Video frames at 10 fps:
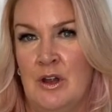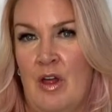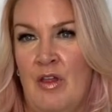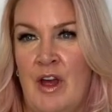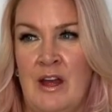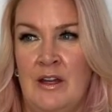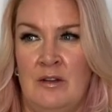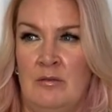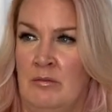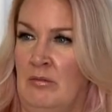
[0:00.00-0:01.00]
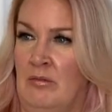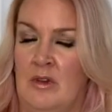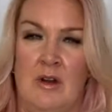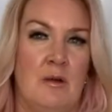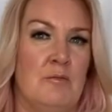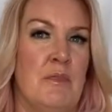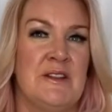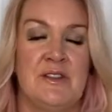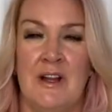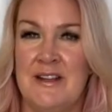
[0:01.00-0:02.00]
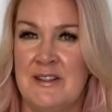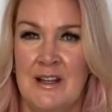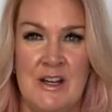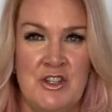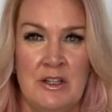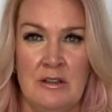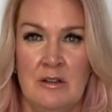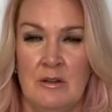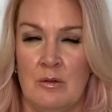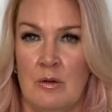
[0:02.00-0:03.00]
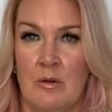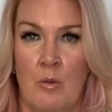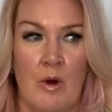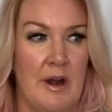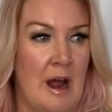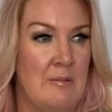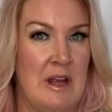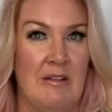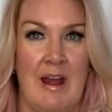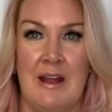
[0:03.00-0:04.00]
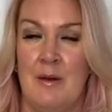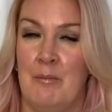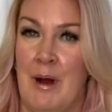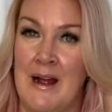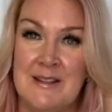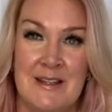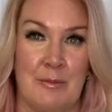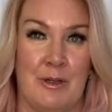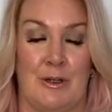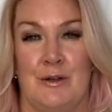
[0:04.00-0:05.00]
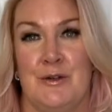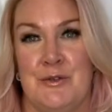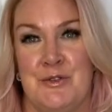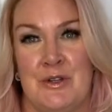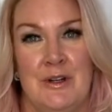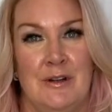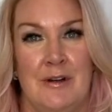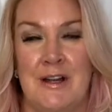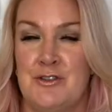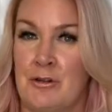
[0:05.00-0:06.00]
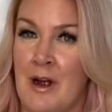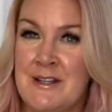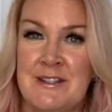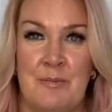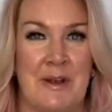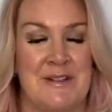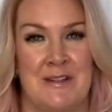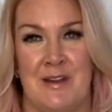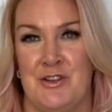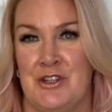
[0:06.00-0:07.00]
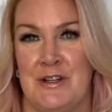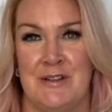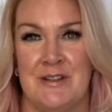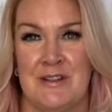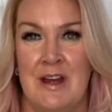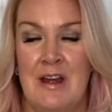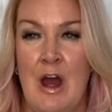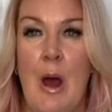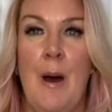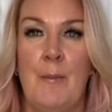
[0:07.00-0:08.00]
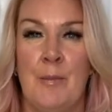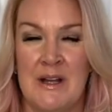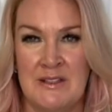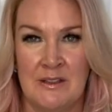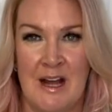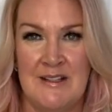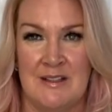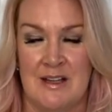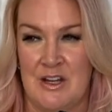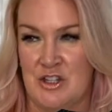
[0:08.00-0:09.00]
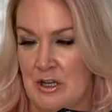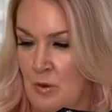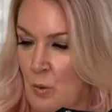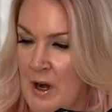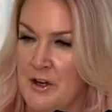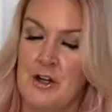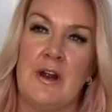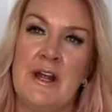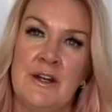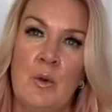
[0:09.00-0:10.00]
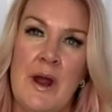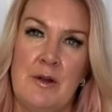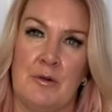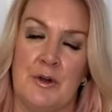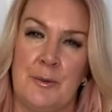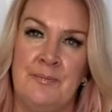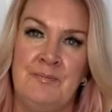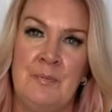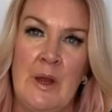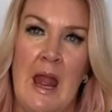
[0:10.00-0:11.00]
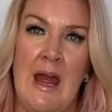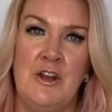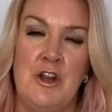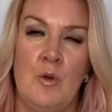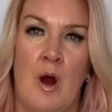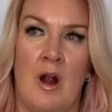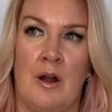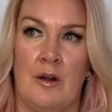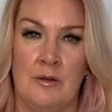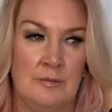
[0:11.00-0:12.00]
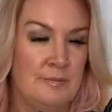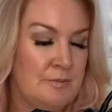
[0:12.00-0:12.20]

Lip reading: then muscle isolation, like bicep curls, right? Tricep extensions, muscle isolation, where you're in a weight room and you are